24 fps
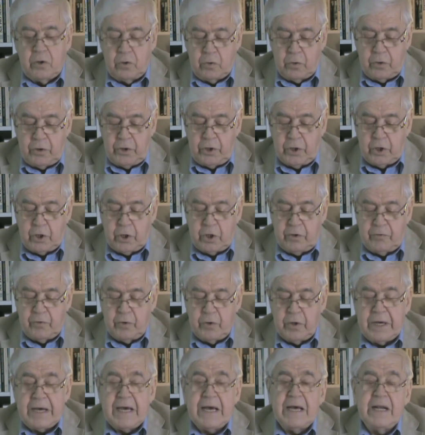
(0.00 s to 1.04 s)
or
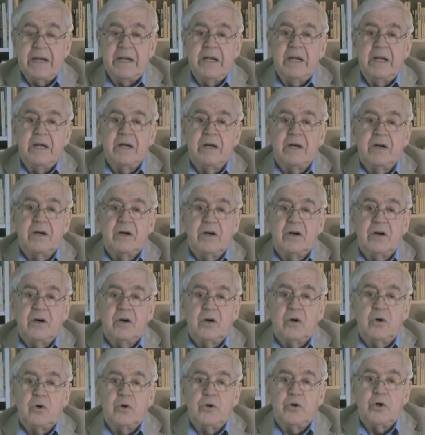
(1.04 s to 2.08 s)
Darvon-N,
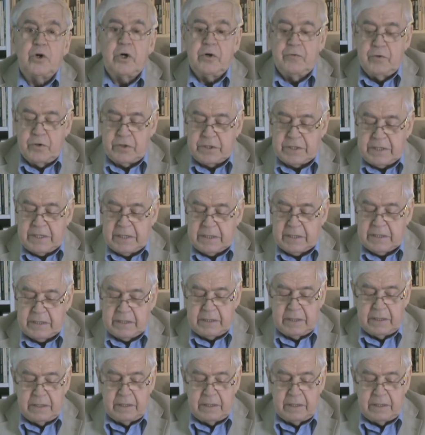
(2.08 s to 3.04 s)
or Darvocet.